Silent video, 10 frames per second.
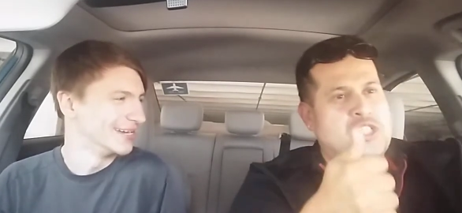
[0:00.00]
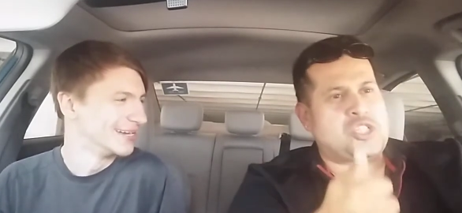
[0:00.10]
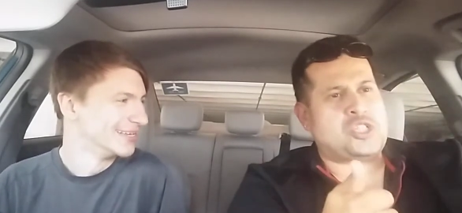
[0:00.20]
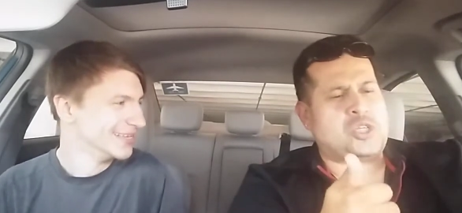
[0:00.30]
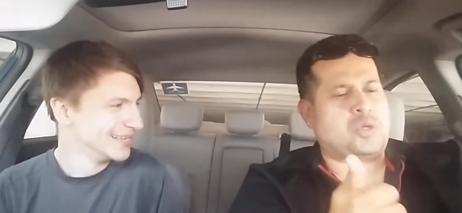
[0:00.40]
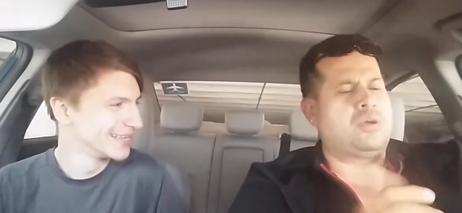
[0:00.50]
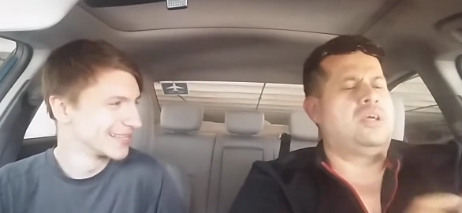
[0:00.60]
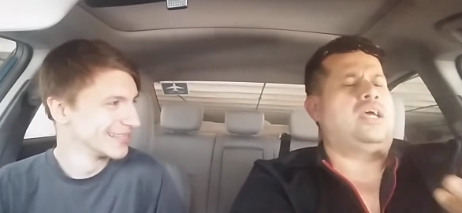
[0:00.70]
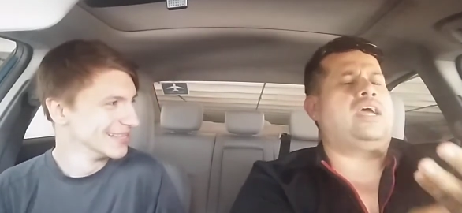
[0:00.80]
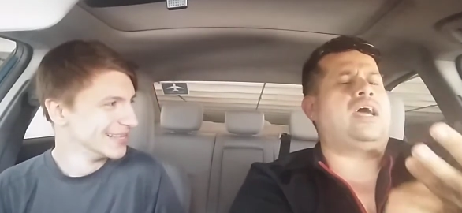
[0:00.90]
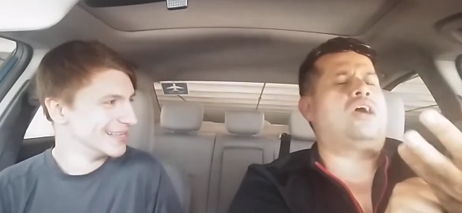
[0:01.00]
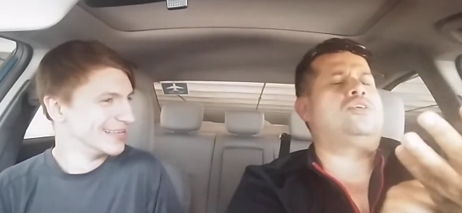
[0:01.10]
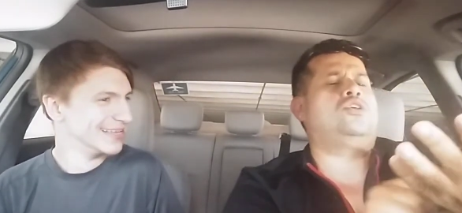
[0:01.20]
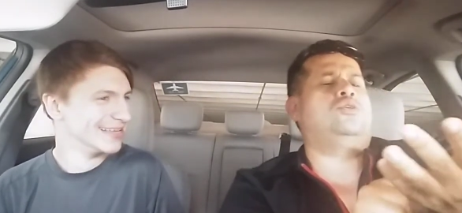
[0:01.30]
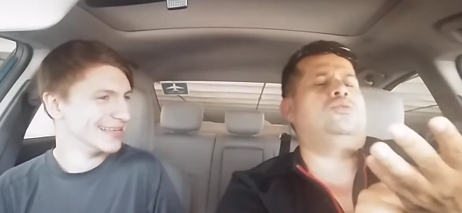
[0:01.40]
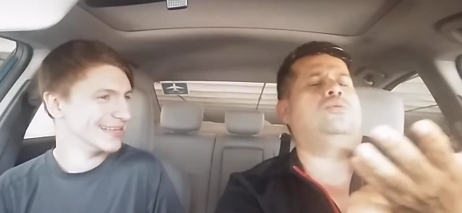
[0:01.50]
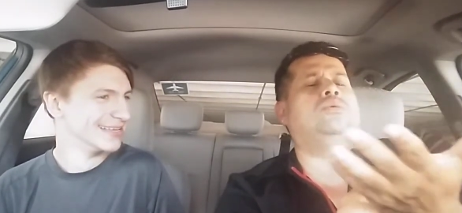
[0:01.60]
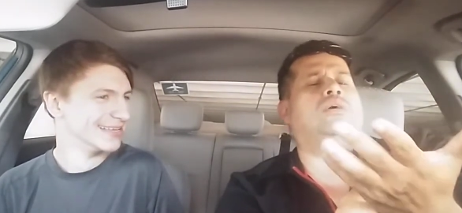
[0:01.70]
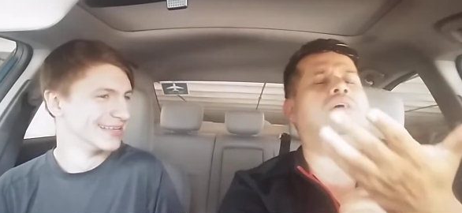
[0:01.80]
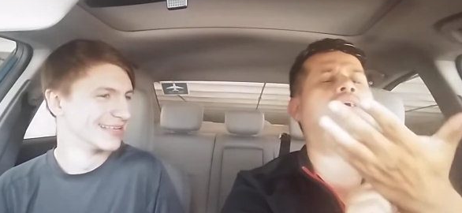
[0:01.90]
Speaker 1: hey, are you uh,
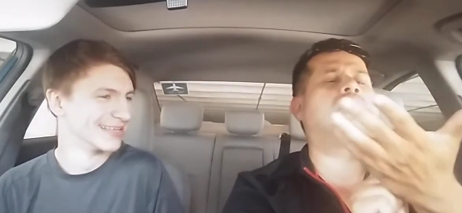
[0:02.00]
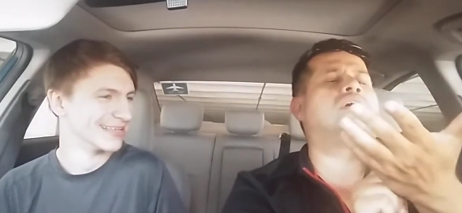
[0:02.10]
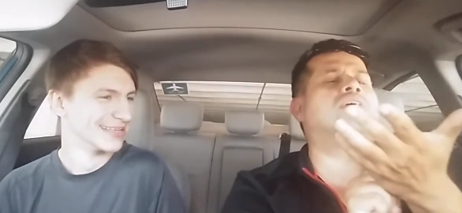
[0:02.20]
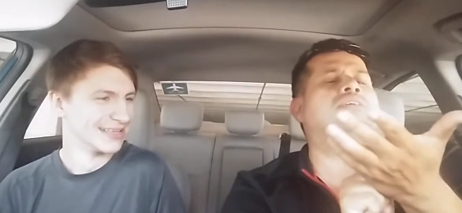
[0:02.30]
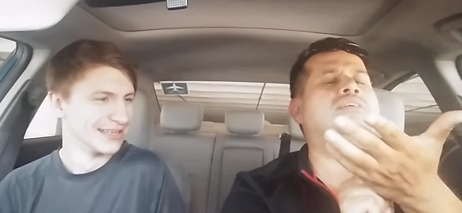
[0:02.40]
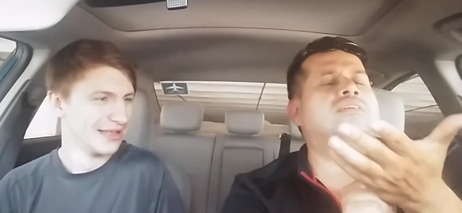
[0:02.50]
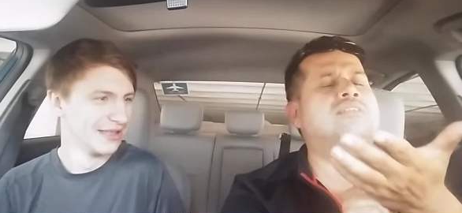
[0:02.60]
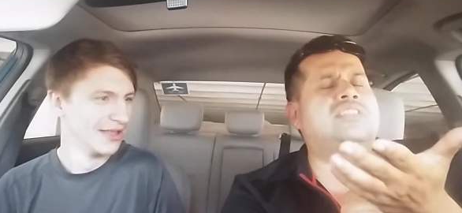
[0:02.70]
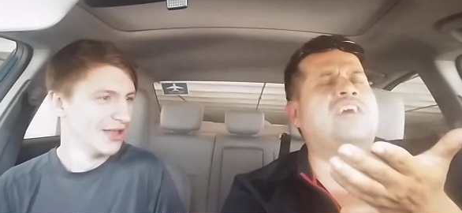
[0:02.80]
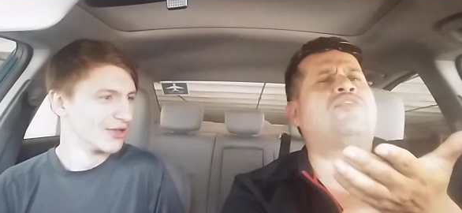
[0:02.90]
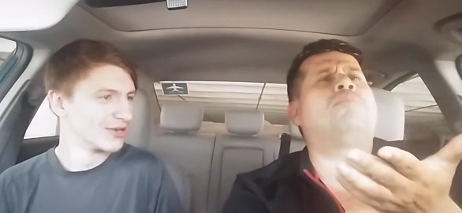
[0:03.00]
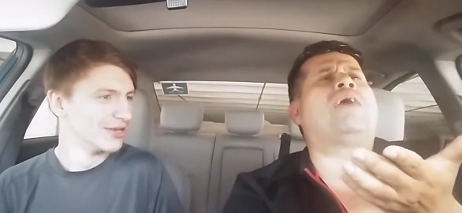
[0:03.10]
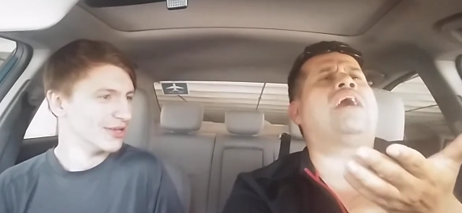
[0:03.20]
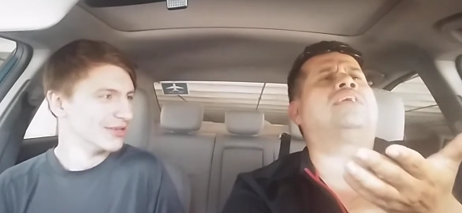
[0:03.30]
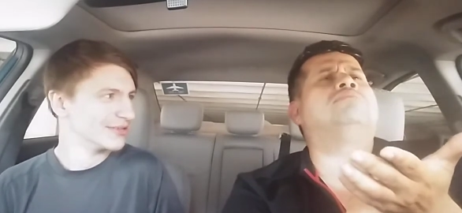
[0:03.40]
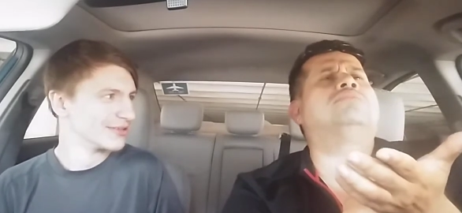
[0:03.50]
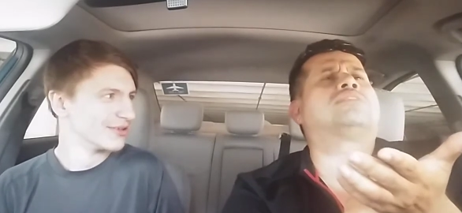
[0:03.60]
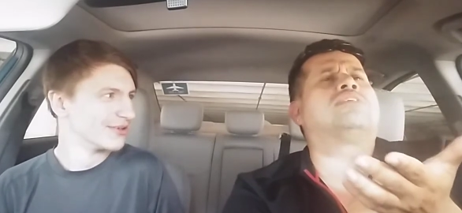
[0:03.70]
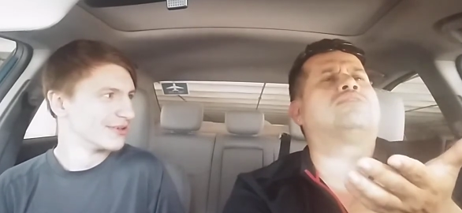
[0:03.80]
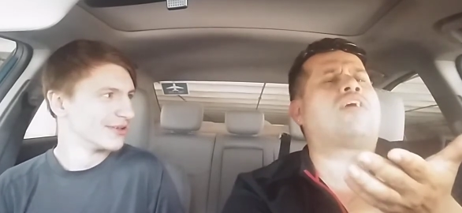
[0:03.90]
Defo Bottoms?
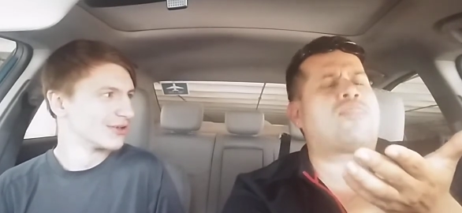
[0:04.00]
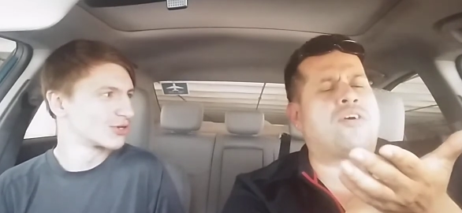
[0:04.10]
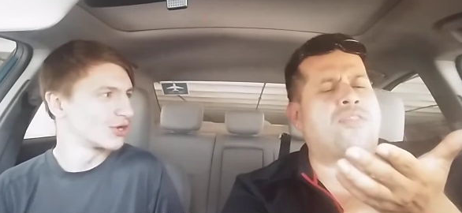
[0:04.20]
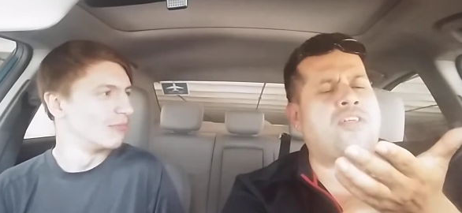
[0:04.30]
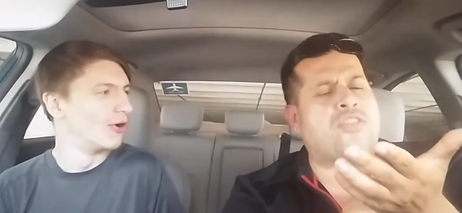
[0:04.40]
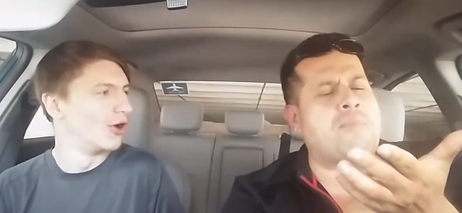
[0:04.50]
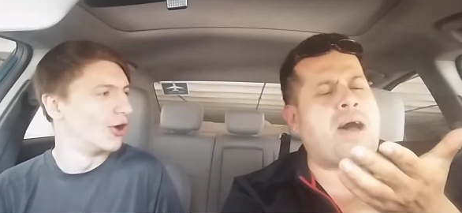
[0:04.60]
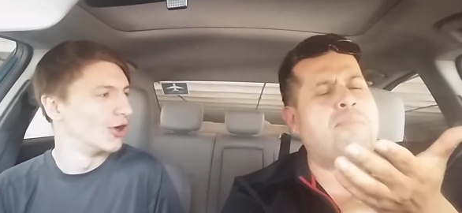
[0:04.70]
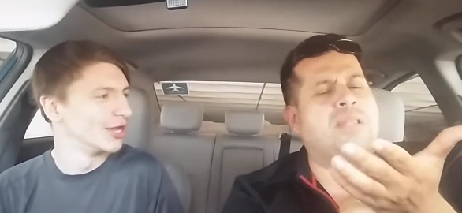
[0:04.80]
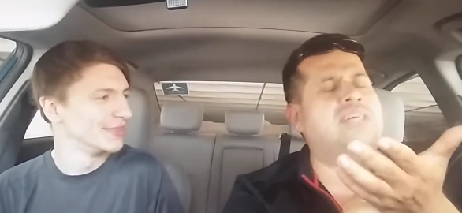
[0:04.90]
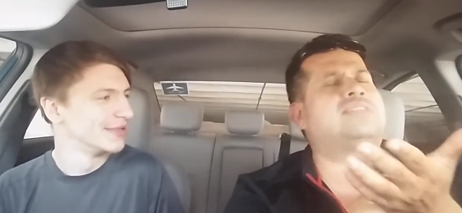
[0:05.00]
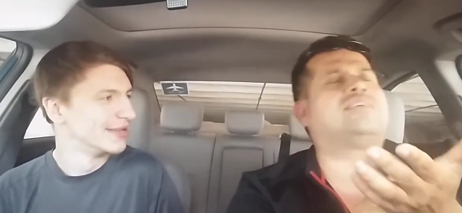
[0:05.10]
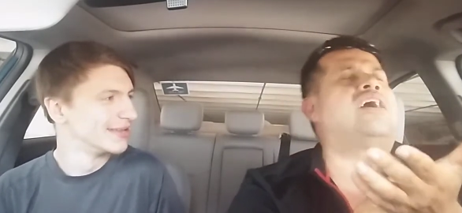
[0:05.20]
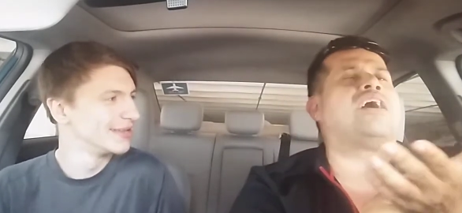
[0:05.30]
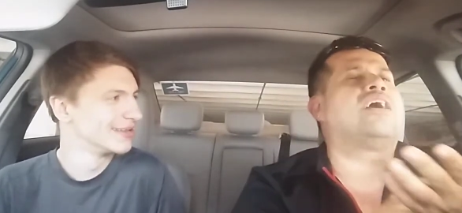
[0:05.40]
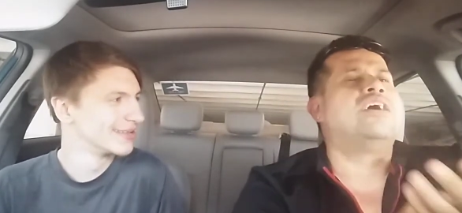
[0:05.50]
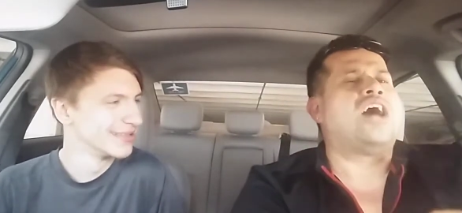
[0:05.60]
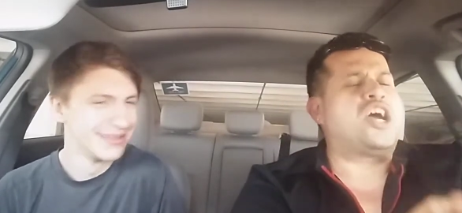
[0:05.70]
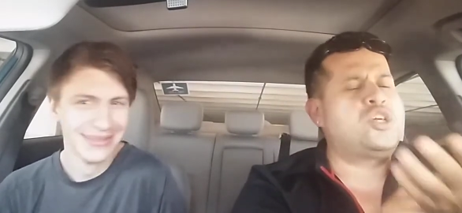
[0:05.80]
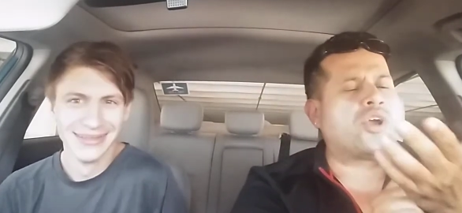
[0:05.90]
Ramon? Yeah. Are you
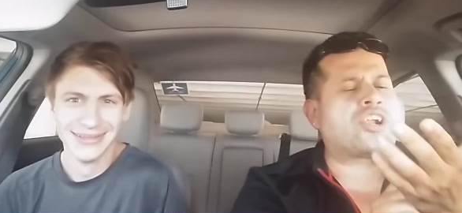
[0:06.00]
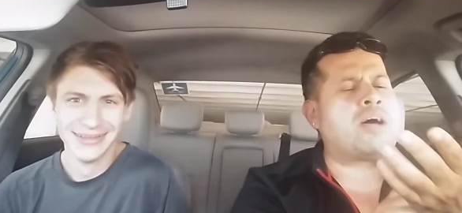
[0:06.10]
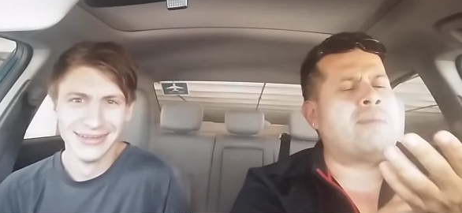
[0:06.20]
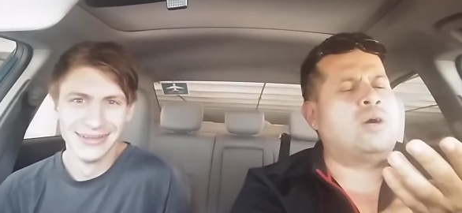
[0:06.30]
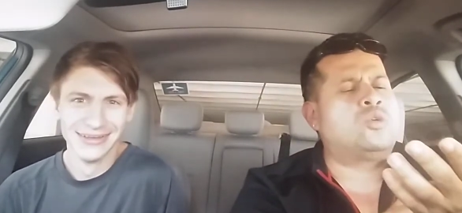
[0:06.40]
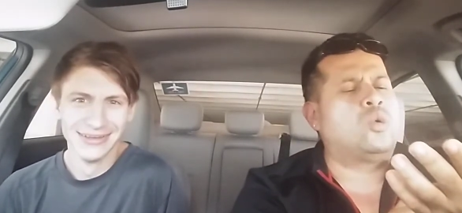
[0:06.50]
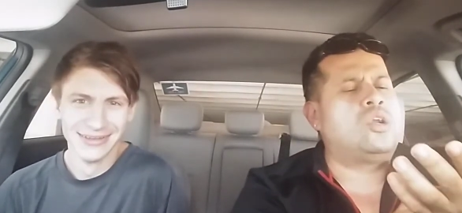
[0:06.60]
Ramon Julio Gonzalez